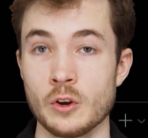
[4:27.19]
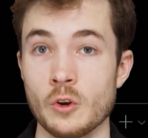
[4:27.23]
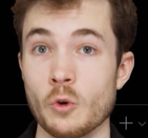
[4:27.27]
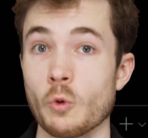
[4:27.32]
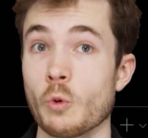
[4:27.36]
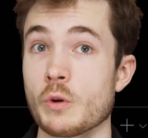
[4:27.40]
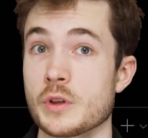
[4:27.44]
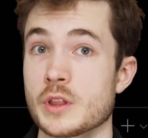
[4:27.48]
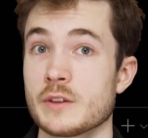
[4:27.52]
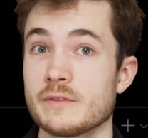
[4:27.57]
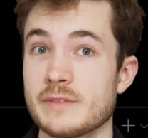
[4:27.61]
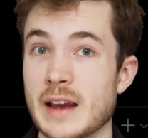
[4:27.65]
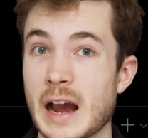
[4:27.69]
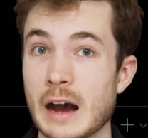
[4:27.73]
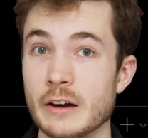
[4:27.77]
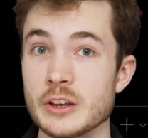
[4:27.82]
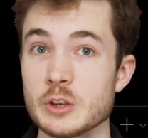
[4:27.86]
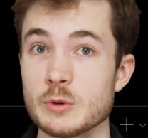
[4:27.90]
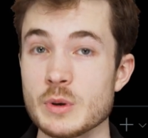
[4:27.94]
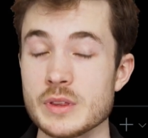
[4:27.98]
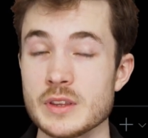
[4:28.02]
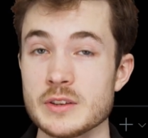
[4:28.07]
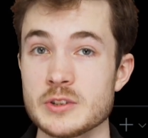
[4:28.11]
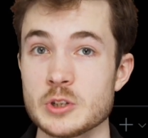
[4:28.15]
or the
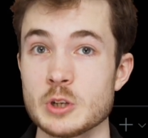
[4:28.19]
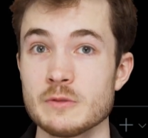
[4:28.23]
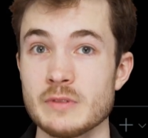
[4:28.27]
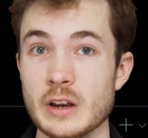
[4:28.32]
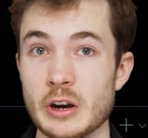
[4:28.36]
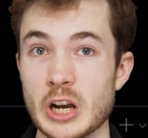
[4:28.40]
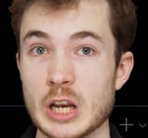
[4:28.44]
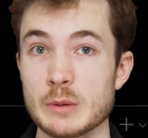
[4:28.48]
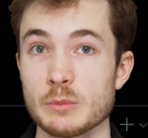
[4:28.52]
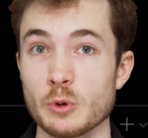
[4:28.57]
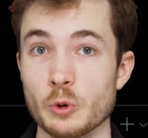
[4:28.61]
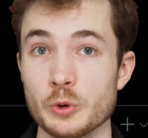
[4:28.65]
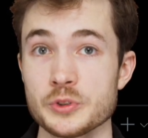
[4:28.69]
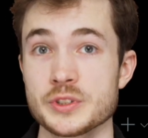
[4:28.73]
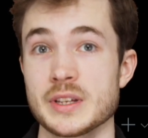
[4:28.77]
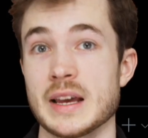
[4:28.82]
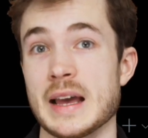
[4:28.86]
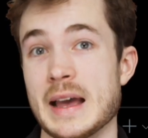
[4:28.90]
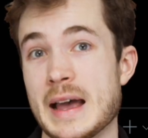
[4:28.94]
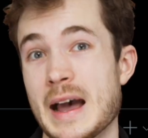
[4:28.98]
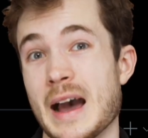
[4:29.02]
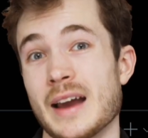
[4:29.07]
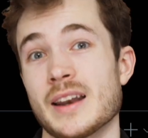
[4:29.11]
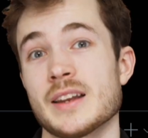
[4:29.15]
value in these two variables
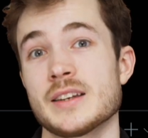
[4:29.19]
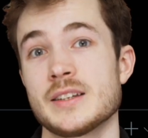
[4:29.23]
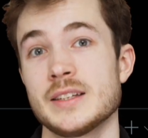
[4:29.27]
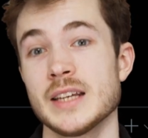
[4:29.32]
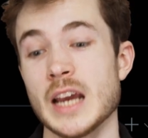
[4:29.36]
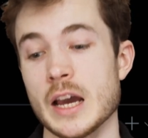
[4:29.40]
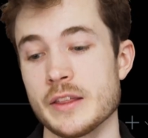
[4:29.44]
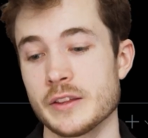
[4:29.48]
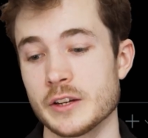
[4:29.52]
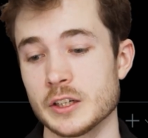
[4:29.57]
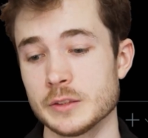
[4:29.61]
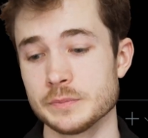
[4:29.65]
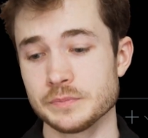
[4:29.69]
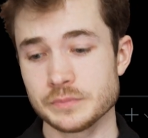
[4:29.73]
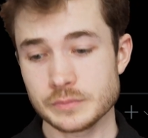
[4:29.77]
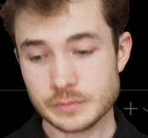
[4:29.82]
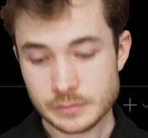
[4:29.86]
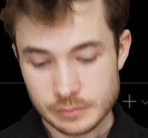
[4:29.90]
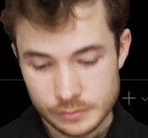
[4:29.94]
added together.